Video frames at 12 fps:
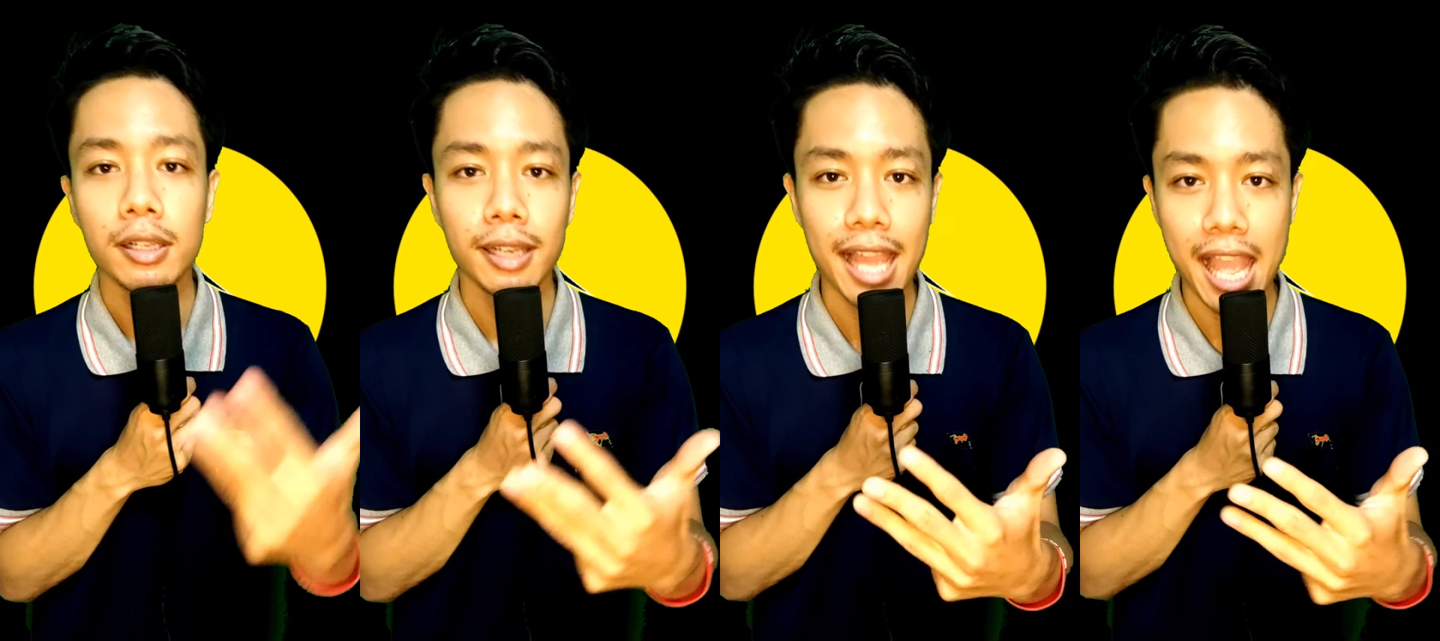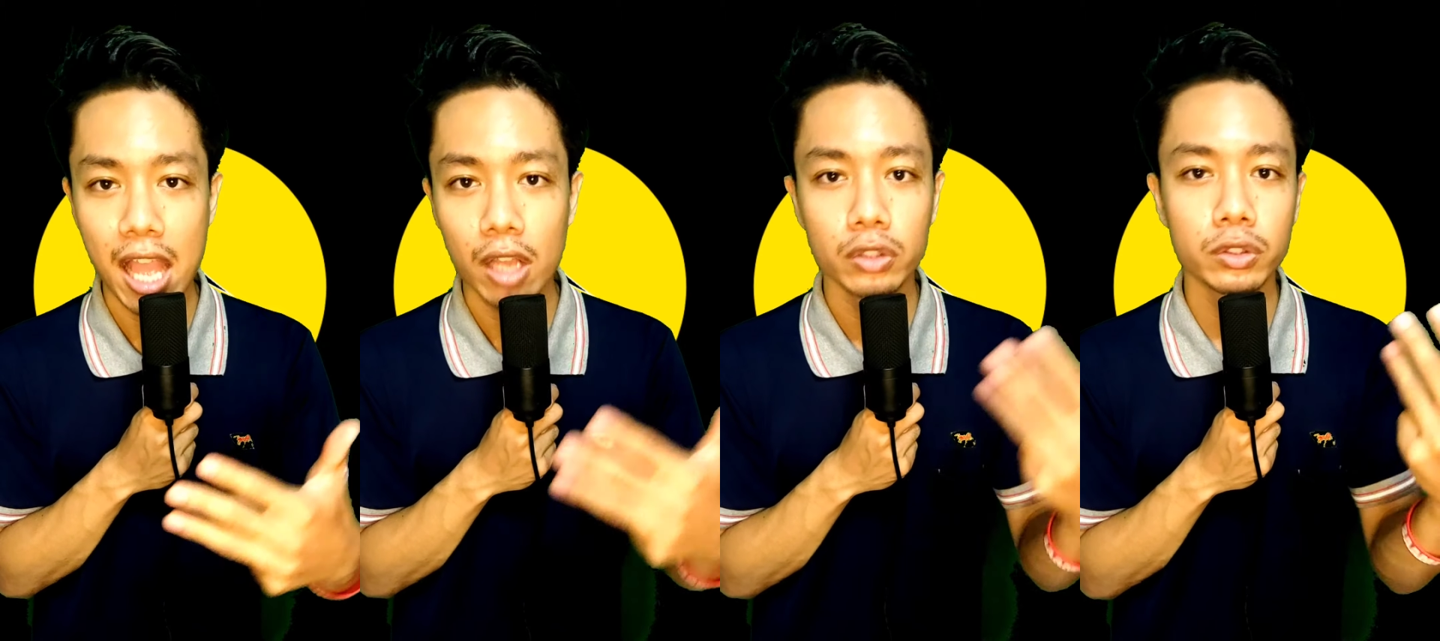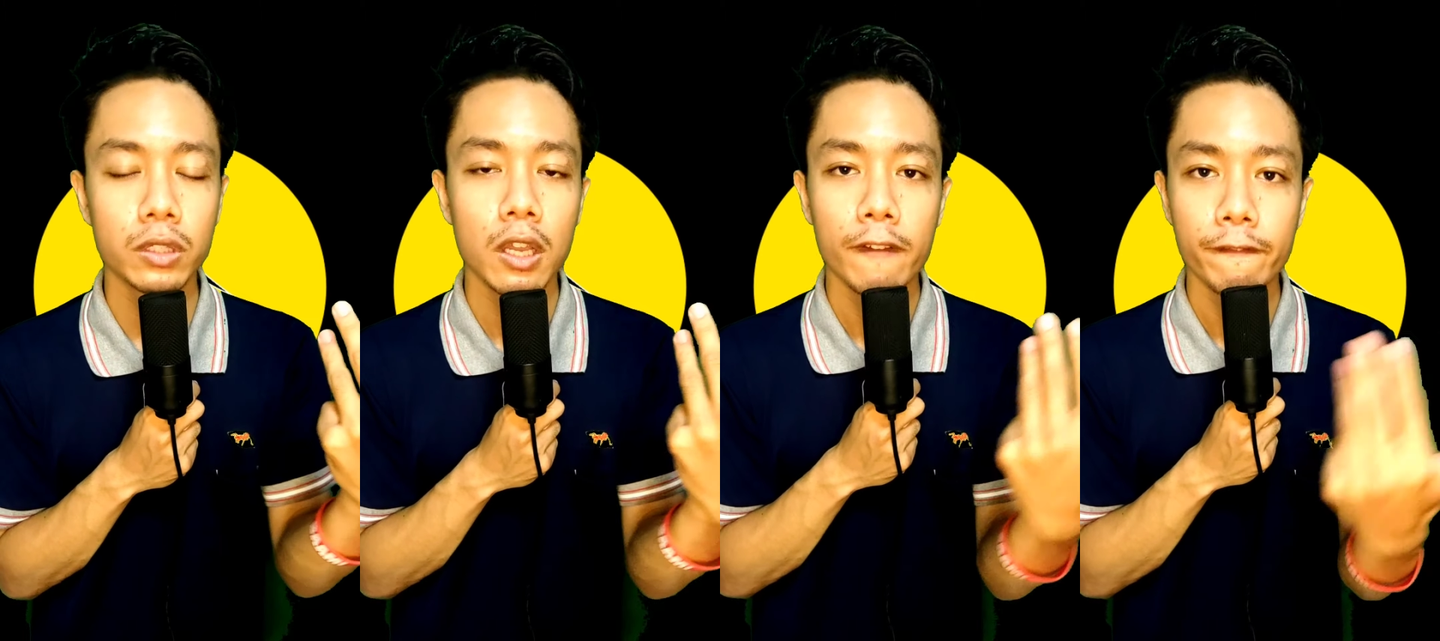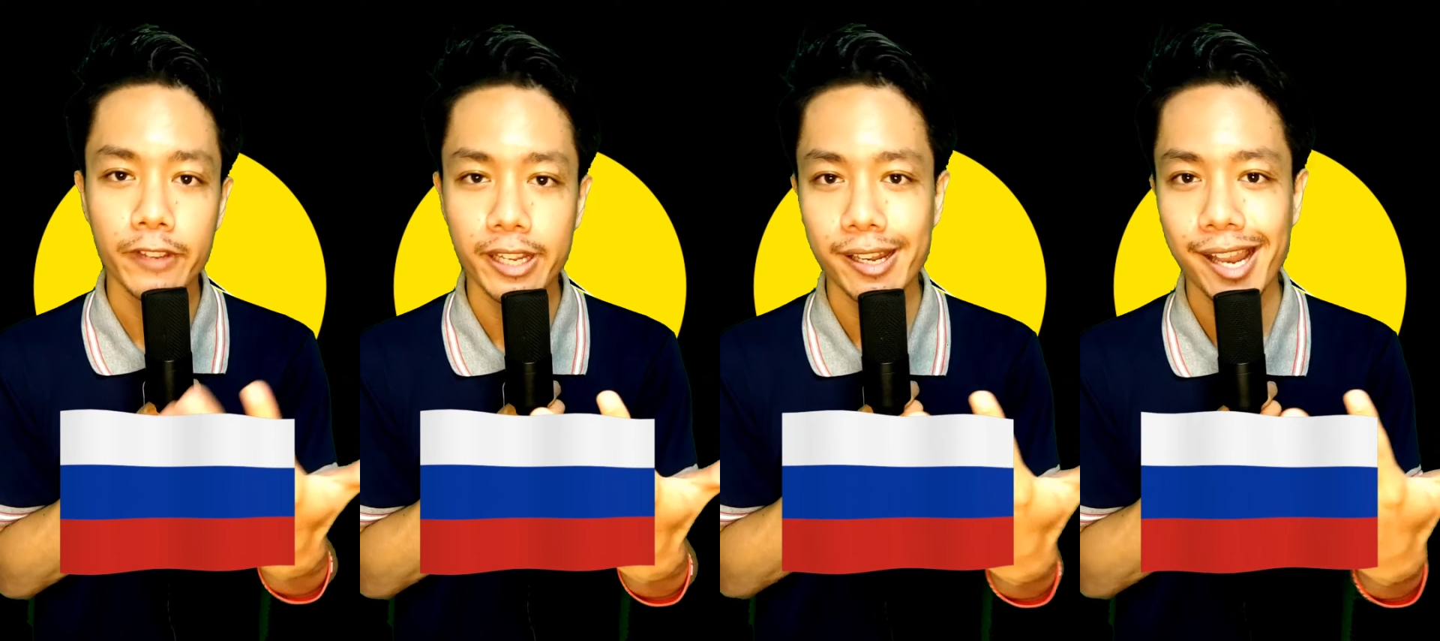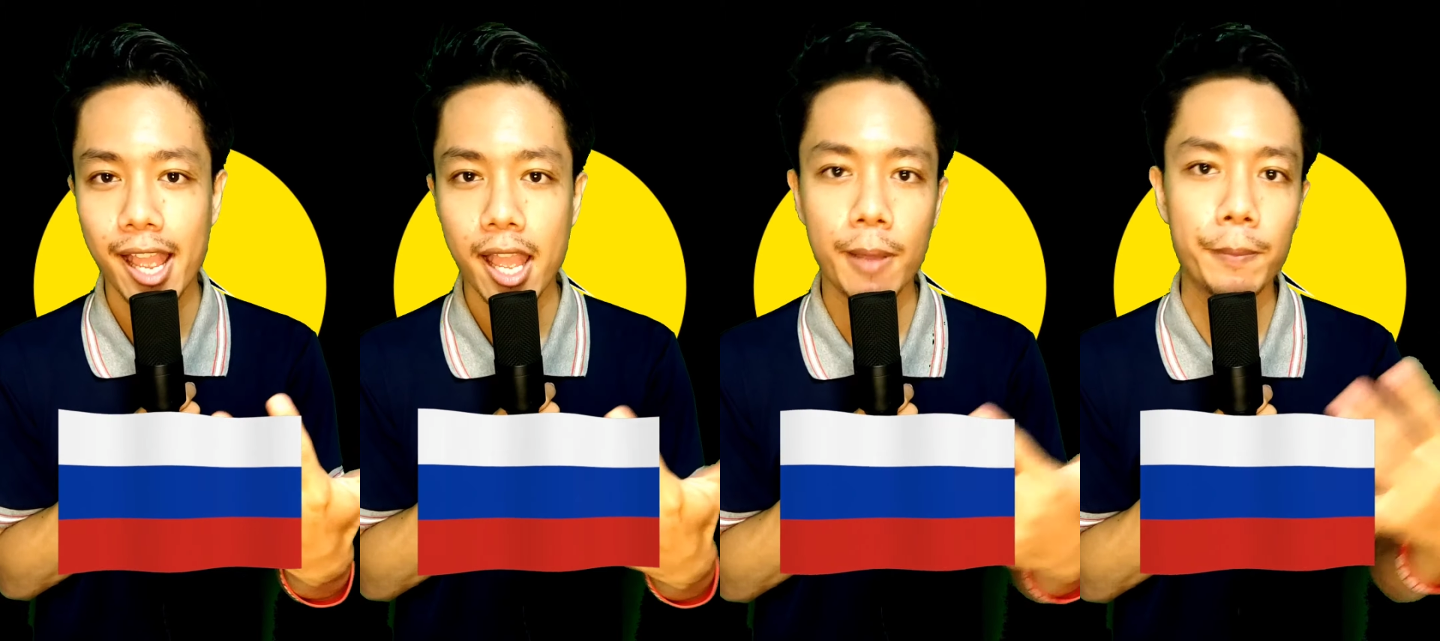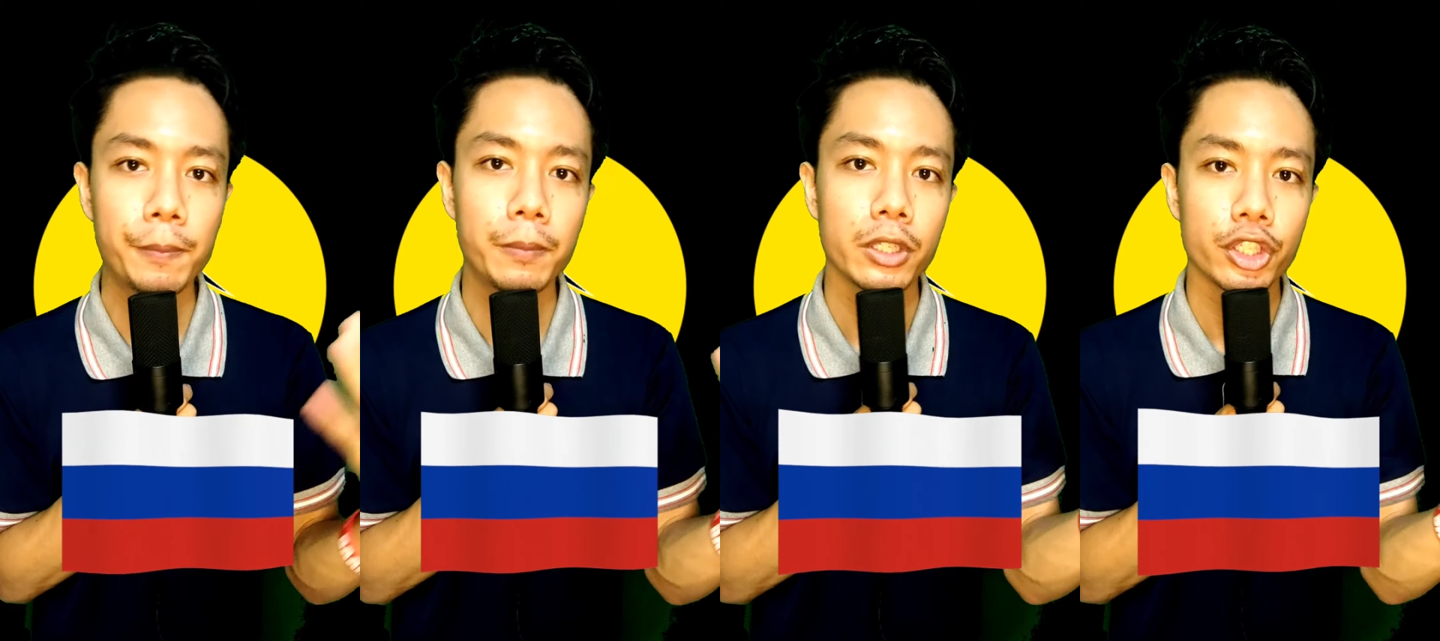Laos,
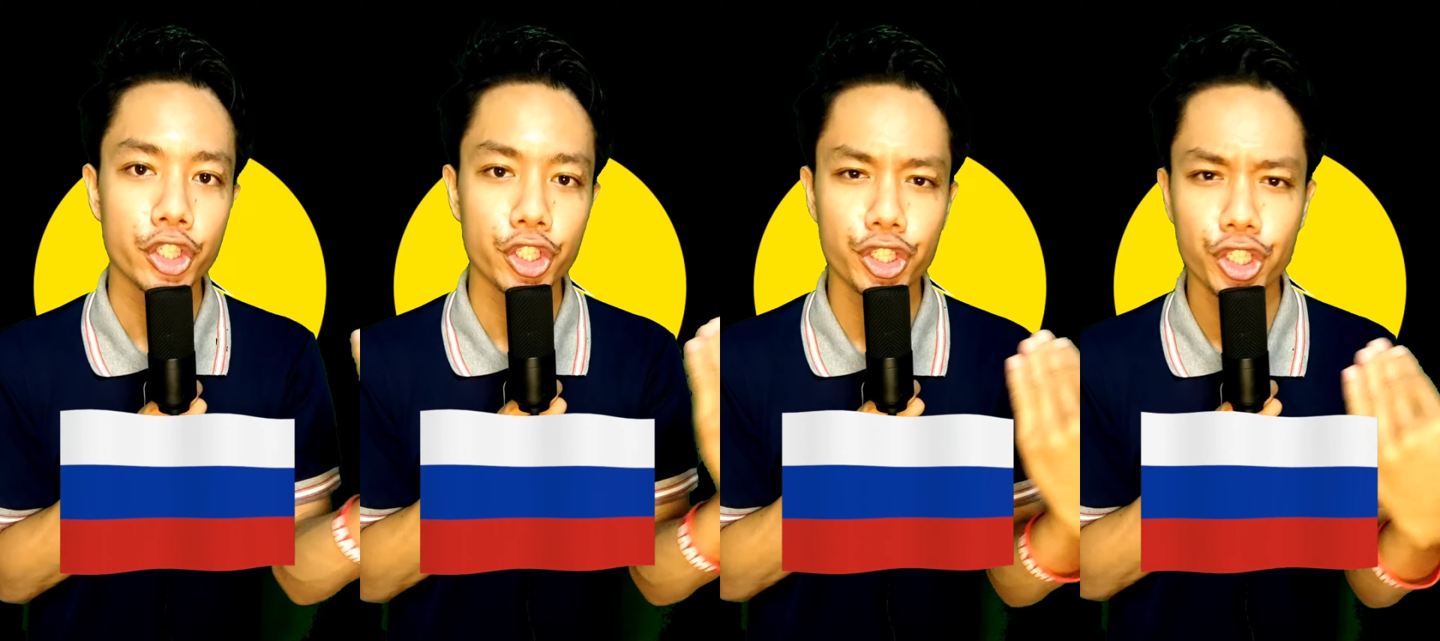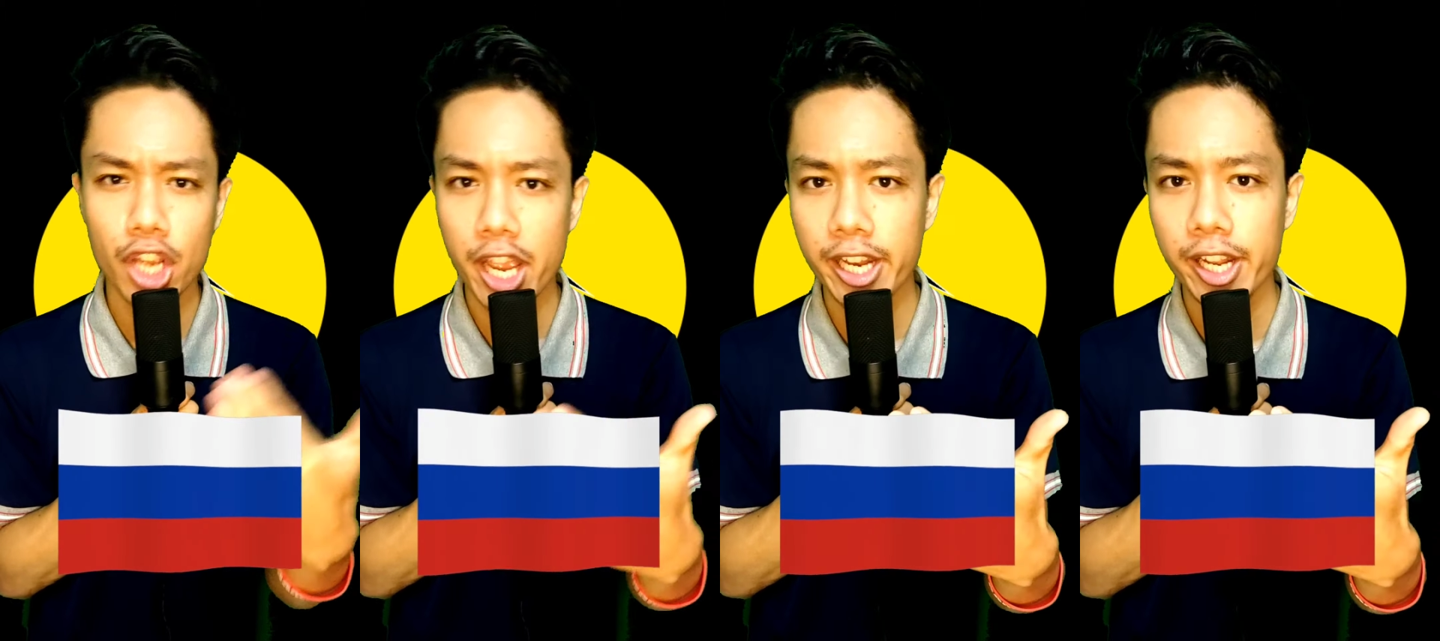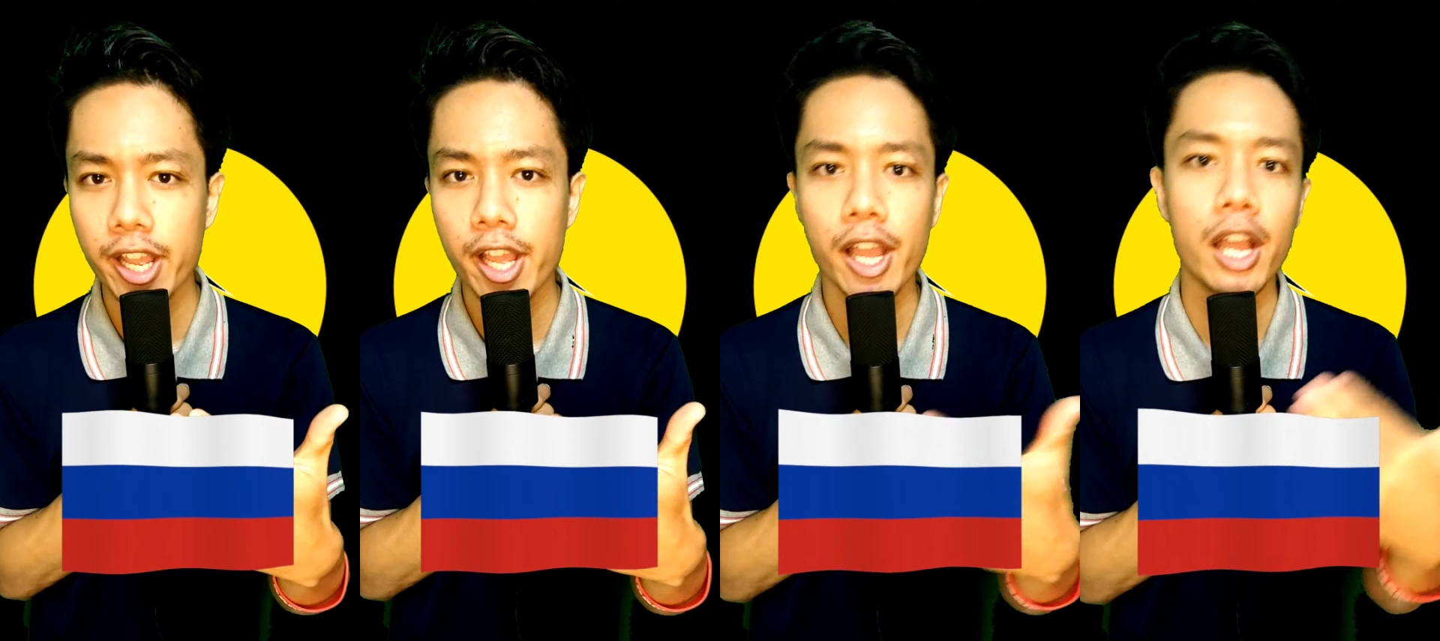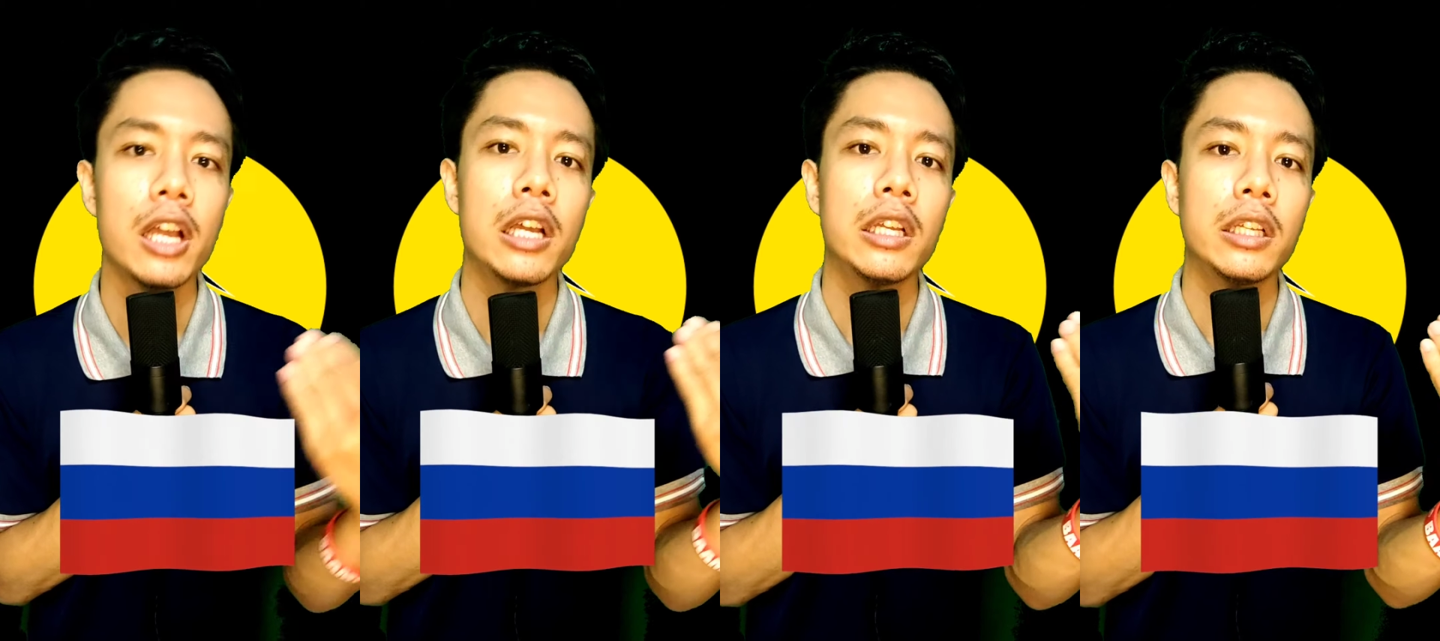Vietnam, China,